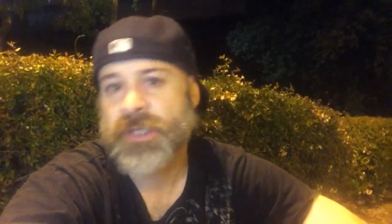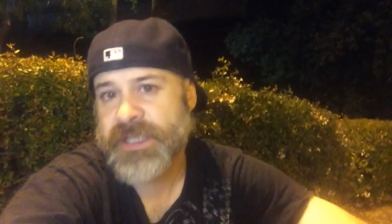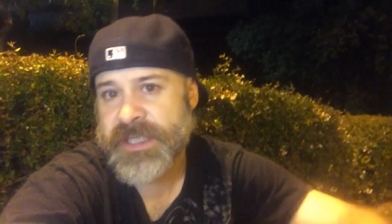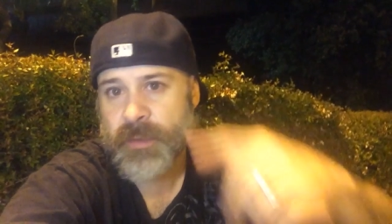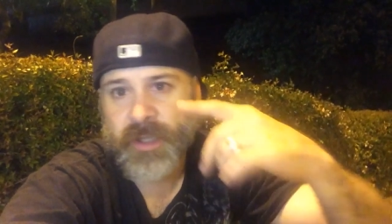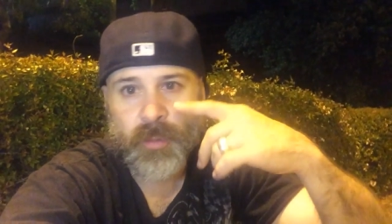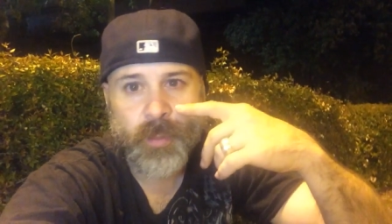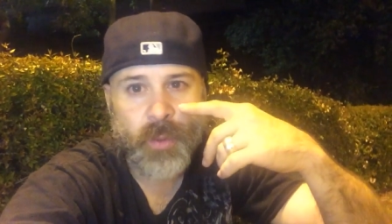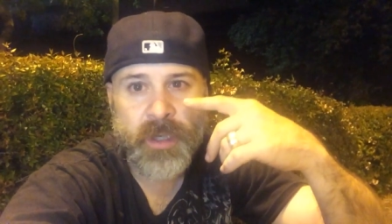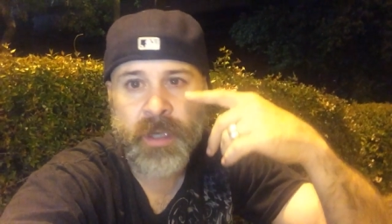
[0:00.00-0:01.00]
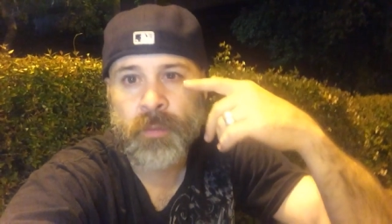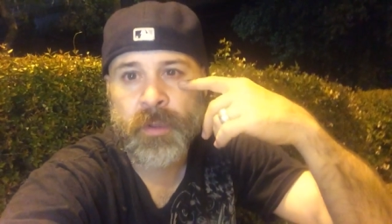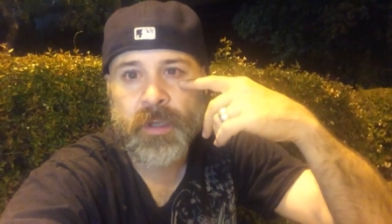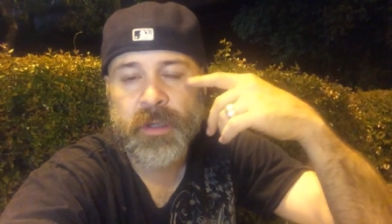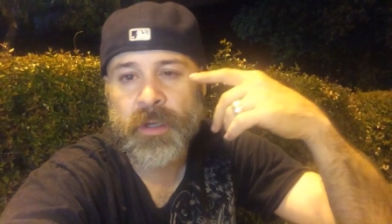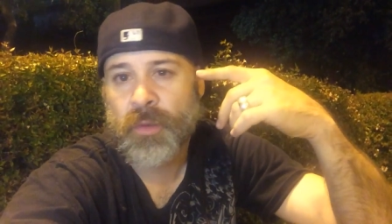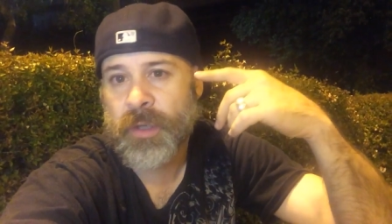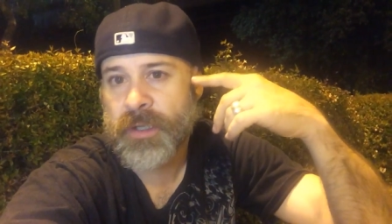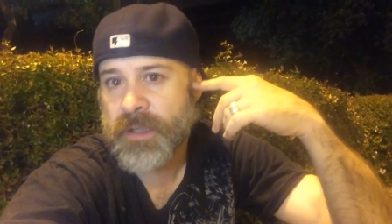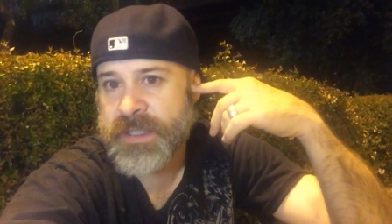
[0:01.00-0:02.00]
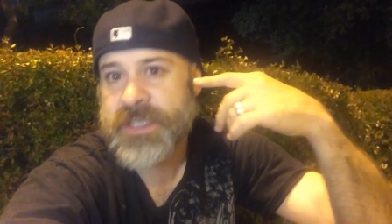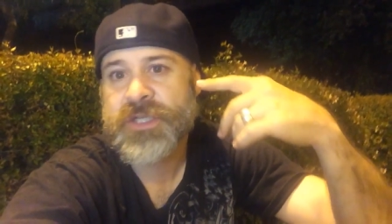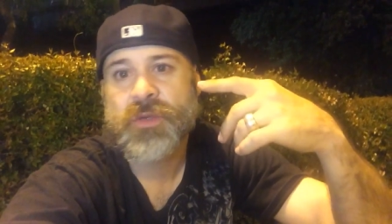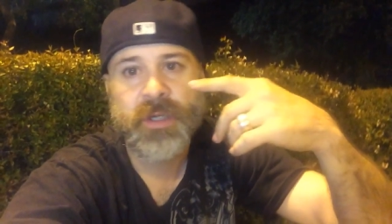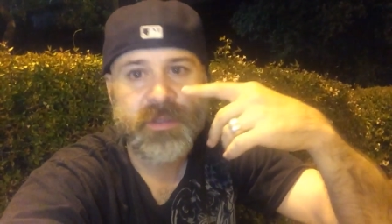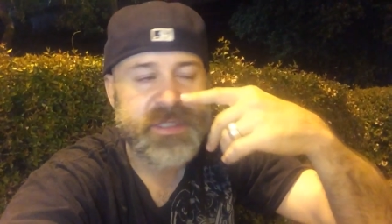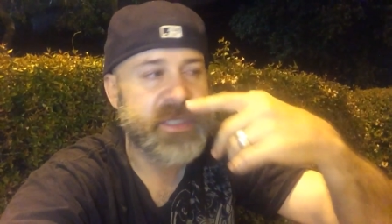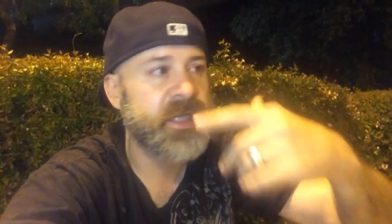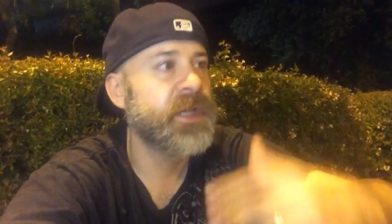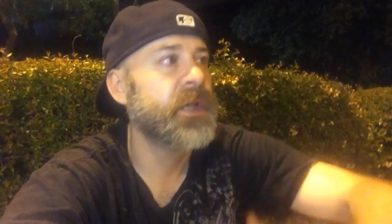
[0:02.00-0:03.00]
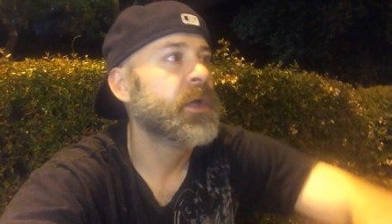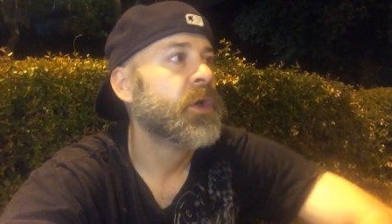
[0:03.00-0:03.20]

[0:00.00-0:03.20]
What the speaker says: work to see what you put in, what you listen to, what you see,